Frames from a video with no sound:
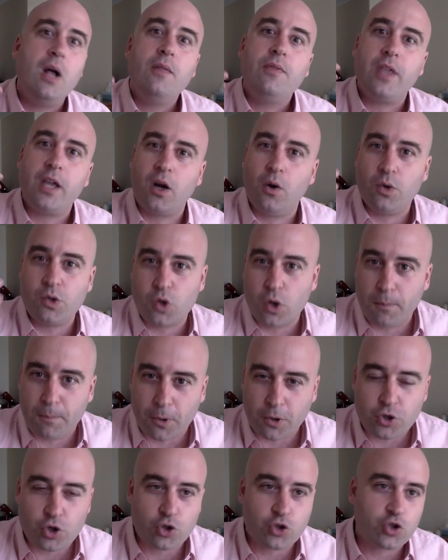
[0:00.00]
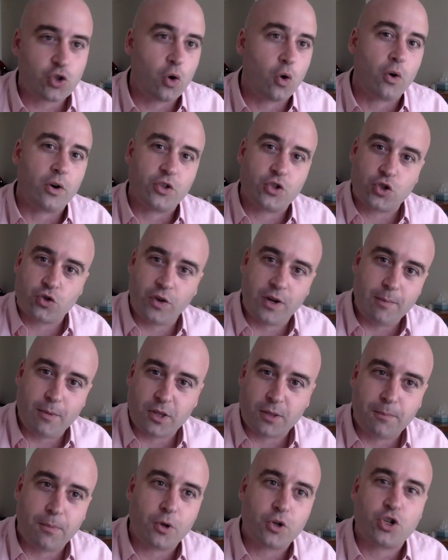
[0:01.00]
They go into a butcher store and scream at
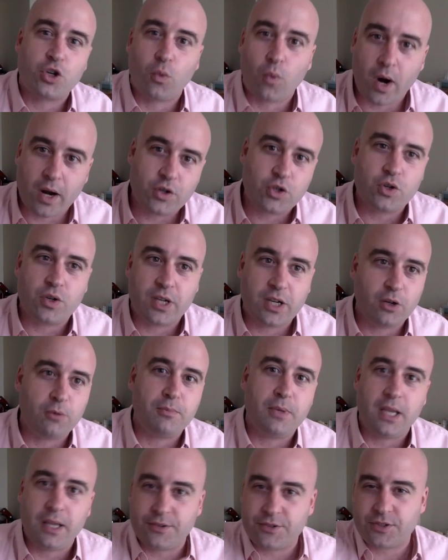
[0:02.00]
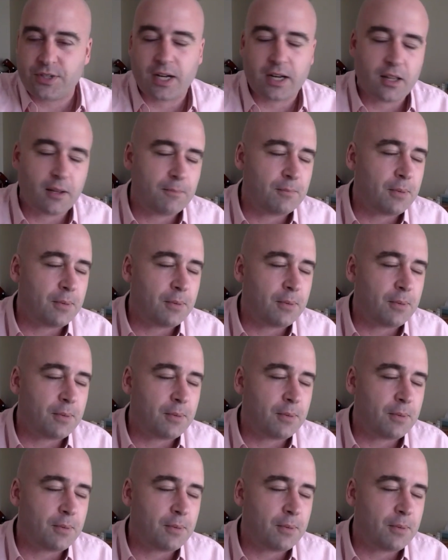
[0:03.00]
the butcher, why don't you kill me instead of the